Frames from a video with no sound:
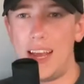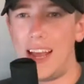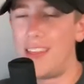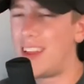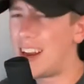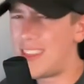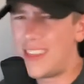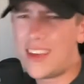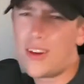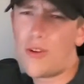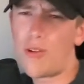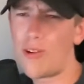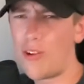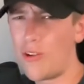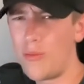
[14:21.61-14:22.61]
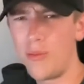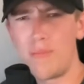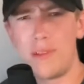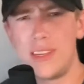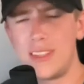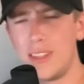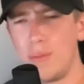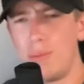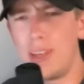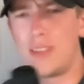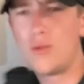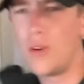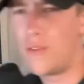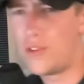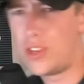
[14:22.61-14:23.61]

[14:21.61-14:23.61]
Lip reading: And then I think Oklahoma plays in the Big 12